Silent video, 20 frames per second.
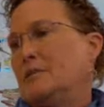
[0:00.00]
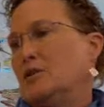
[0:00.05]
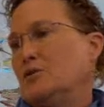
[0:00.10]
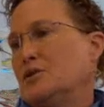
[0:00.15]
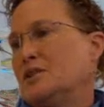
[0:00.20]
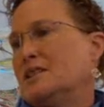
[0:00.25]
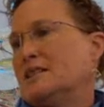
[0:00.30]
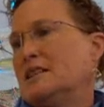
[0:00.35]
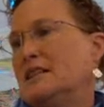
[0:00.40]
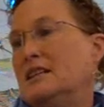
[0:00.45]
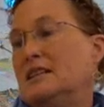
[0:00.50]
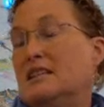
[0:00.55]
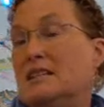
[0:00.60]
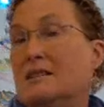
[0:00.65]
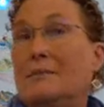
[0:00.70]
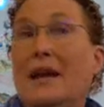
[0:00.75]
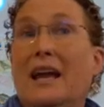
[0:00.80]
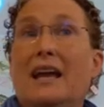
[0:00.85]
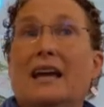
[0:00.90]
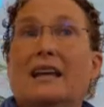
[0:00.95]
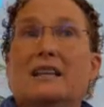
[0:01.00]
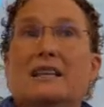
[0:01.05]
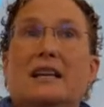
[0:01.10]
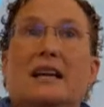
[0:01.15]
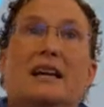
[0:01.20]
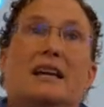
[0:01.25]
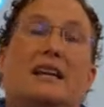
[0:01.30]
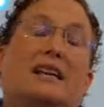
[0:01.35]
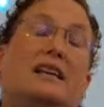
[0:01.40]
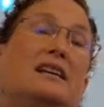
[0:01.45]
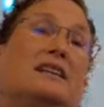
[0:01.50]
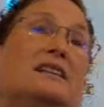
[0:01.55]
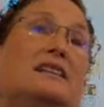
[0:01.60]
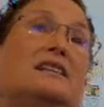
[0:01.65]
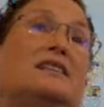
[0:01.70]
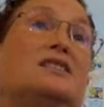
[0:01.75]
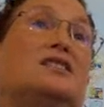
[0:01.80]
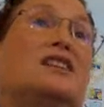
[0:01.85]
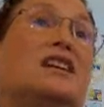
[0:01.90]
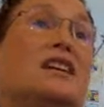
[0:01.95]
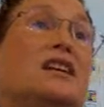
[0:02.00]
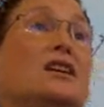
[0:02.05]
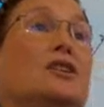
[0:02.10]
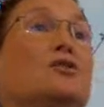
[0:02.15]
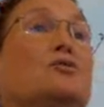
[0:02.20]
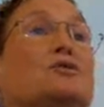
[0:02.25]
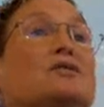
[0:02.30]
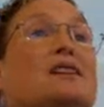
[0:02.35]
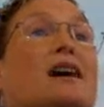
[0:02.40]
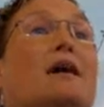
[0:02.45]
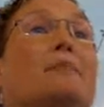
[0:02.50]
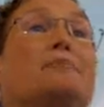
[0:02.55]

the most in demand, and it is getting used